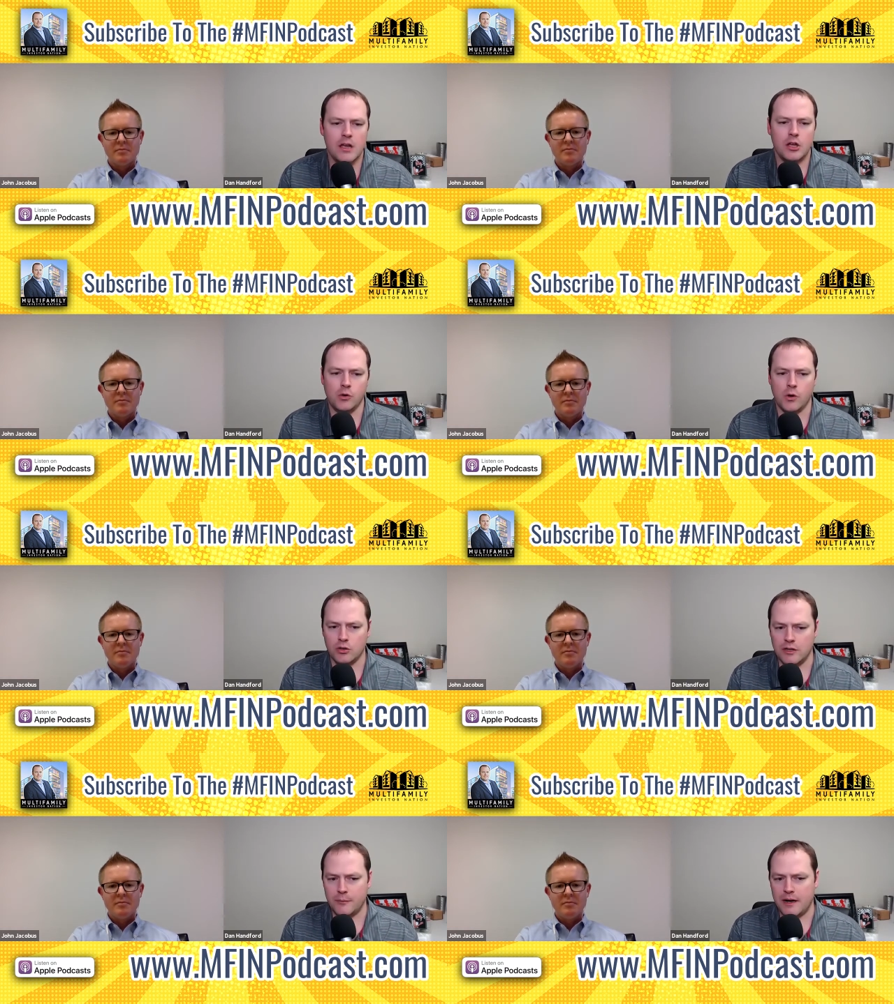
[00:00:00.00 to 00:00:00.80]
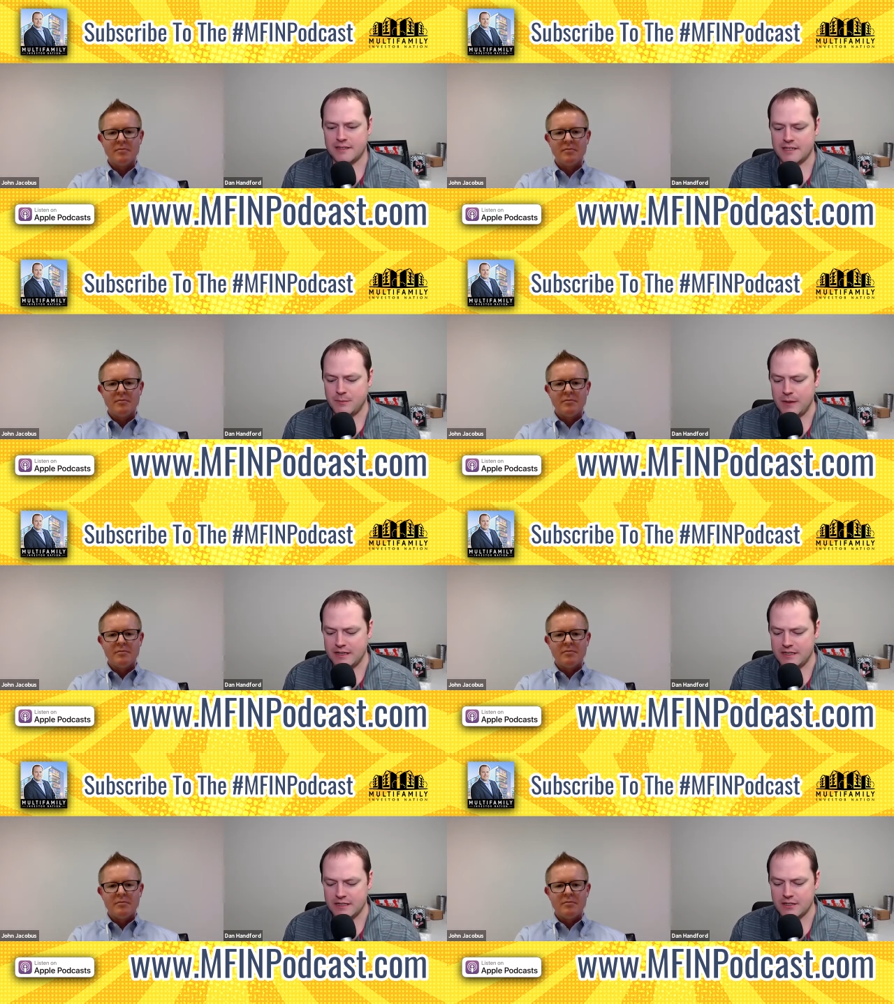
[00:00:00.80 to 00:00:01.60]
Speaker 1: you only bought the
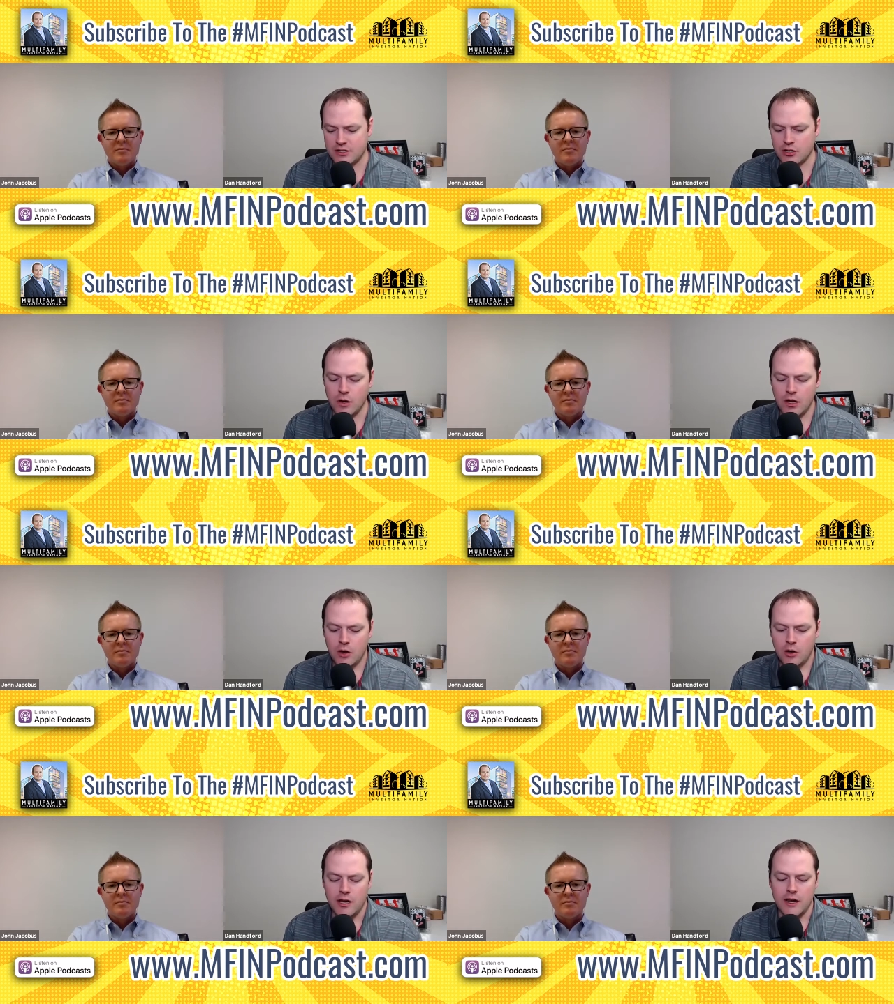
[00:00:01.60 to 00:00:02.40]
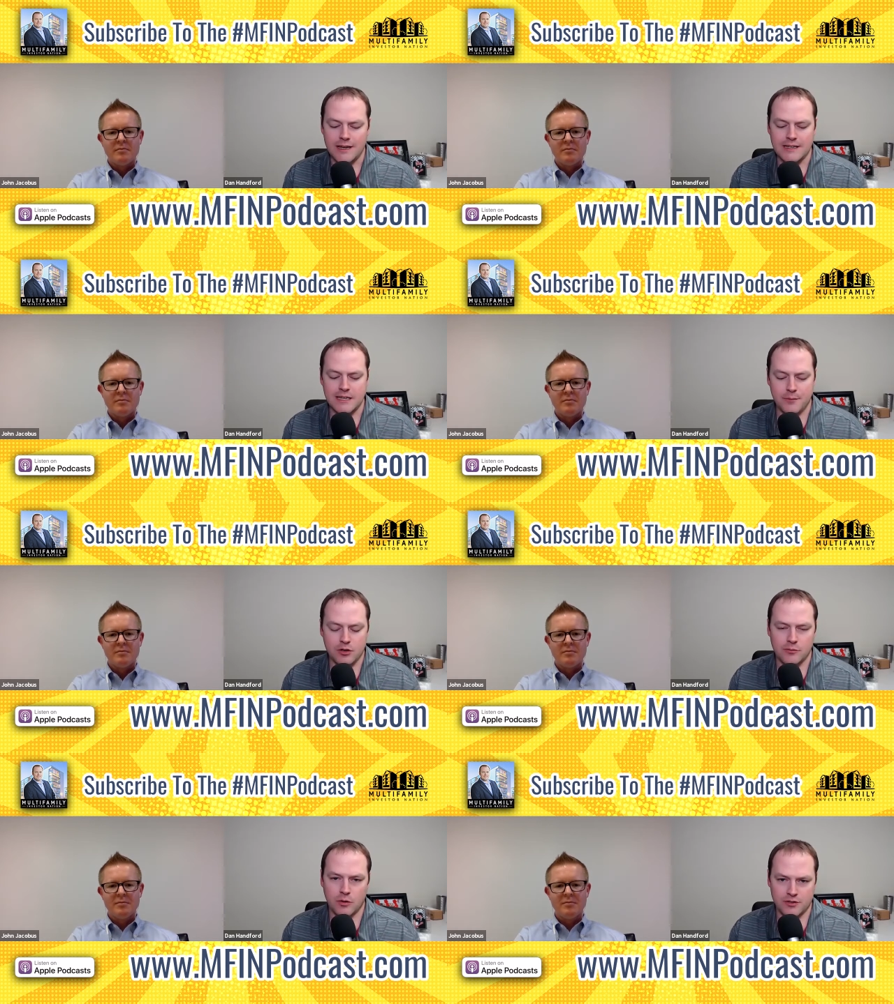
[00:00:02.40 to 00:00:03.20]
spaces. So in a, in a
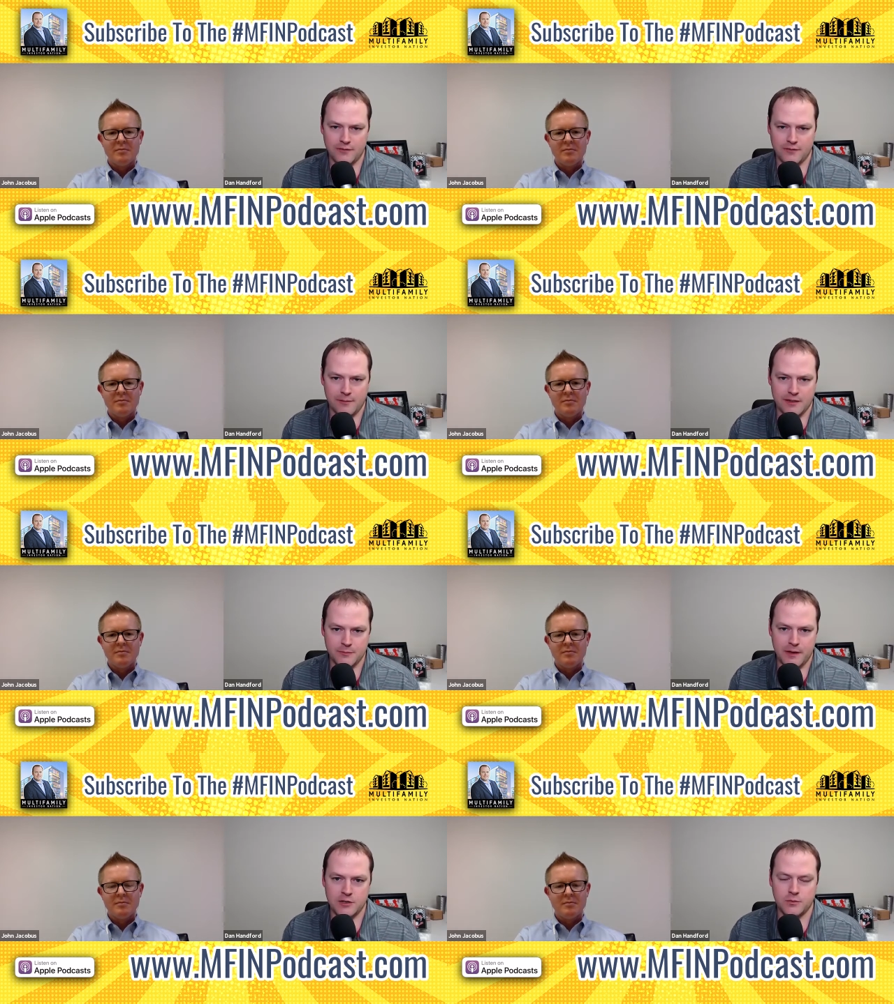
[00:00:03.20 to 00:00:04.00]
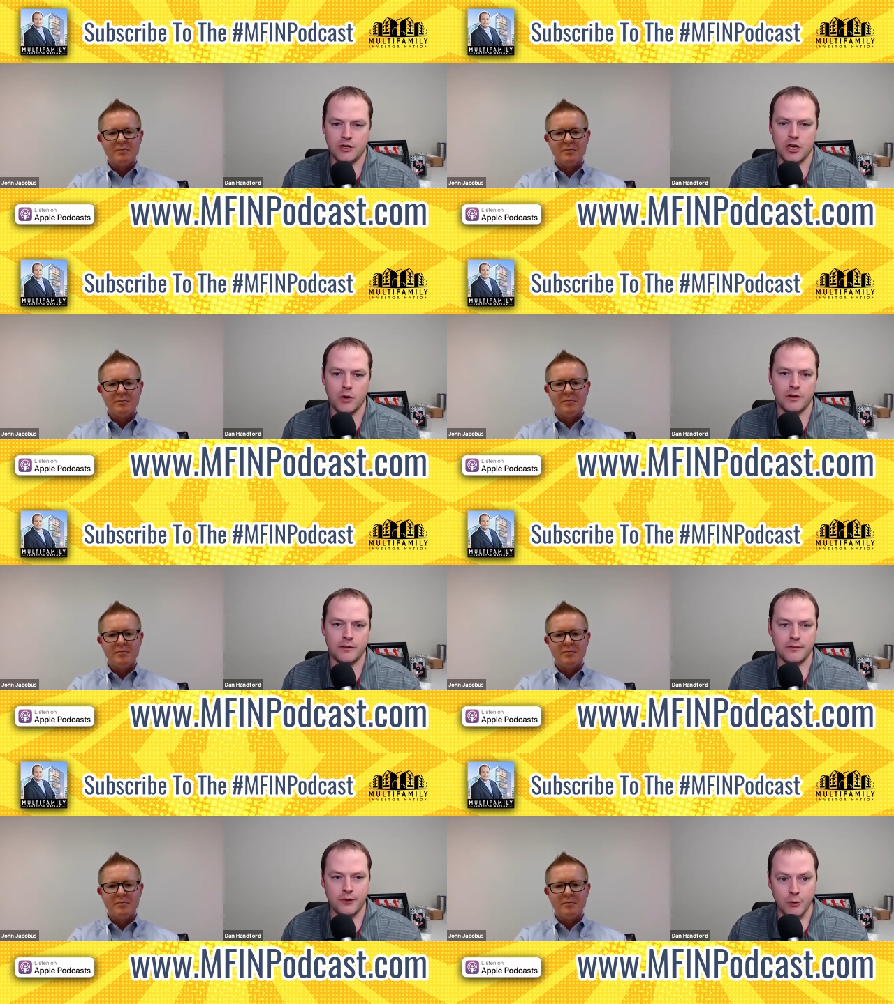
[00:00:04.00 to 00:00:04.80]
typical multifamily space, when you go
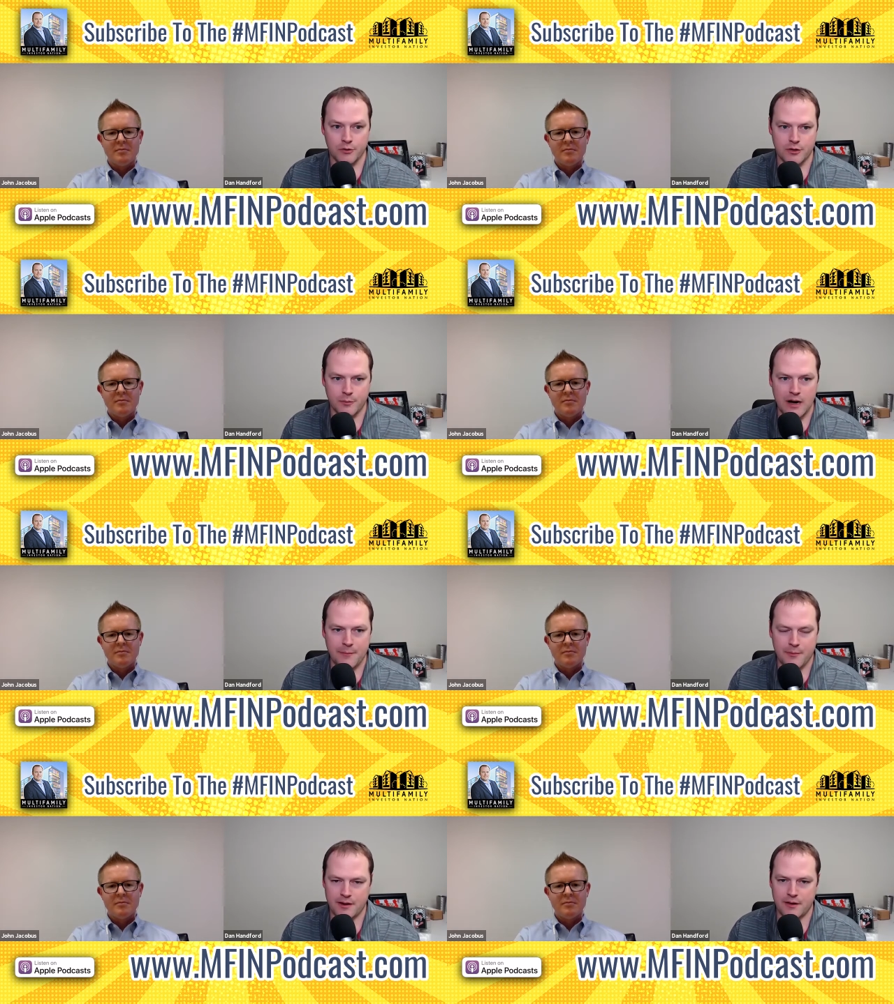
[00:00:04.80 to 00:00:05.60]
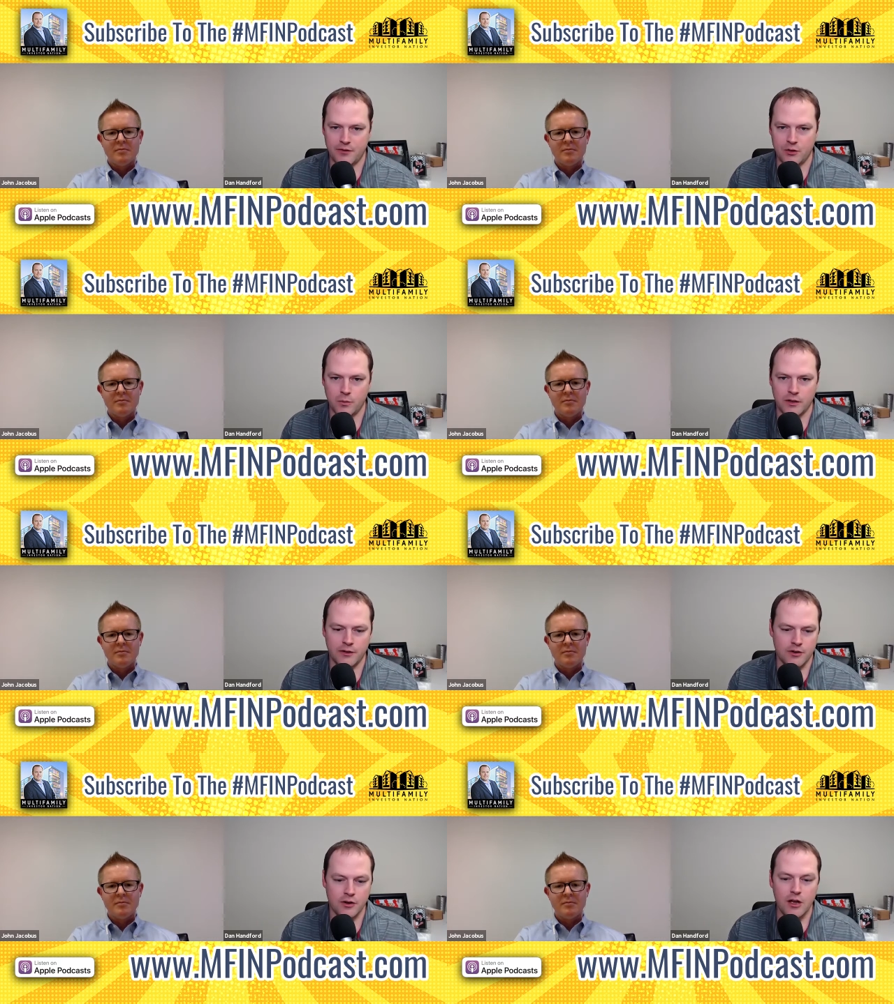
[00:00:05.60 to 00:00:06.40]
and tour the property, if you will,
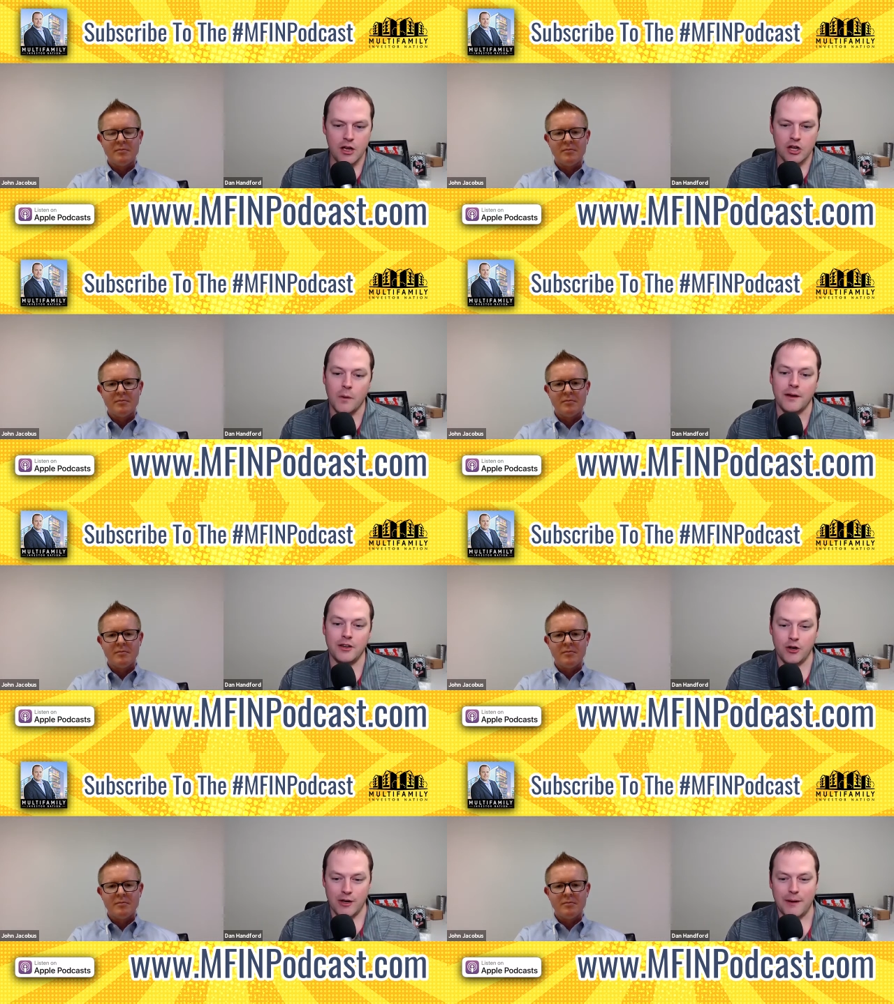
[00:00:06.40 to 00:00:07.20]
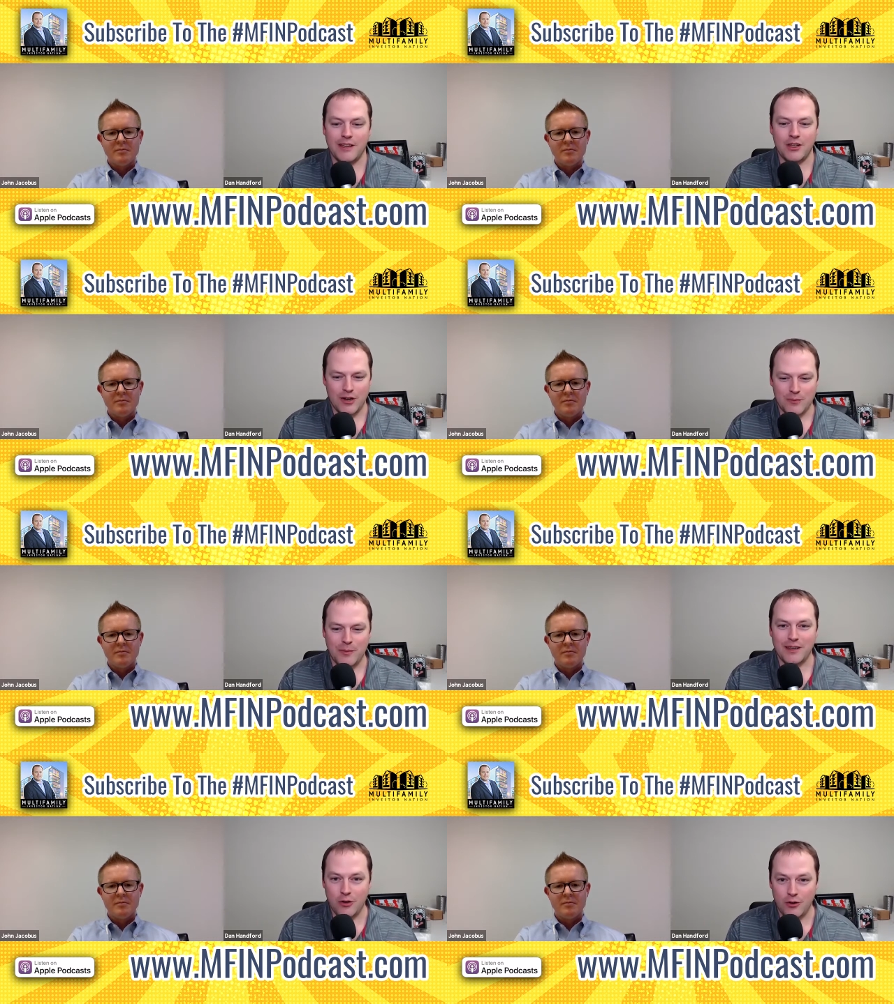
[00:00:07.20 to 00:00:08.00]
you're going unit by unit by
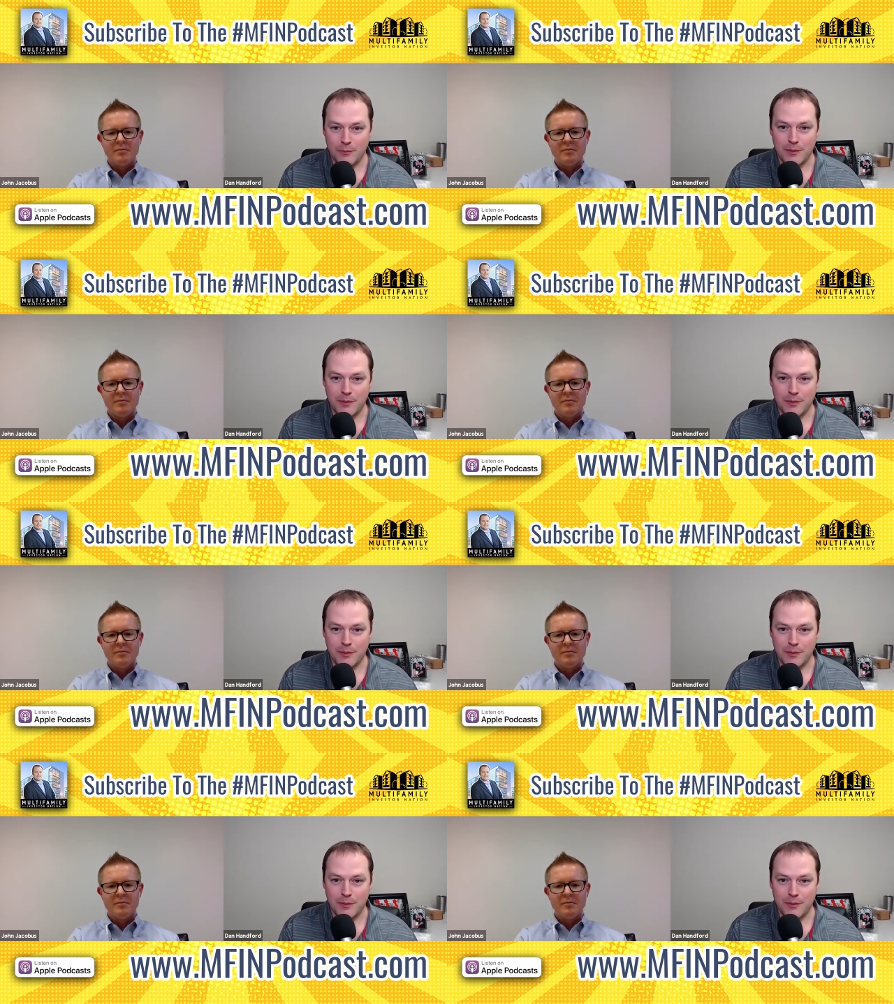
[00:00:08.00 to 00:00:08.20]
unit.